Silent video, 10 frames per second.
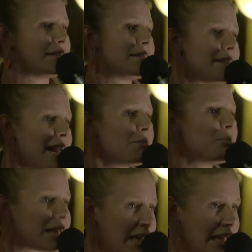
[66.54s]
what
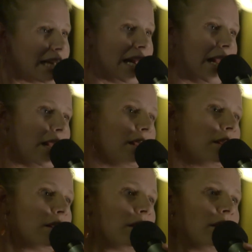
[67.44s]
sets me apart is
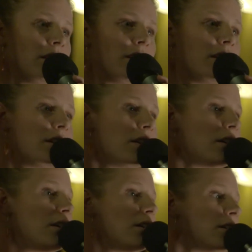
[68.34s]
just
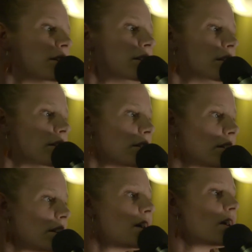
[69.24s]
wanting to find that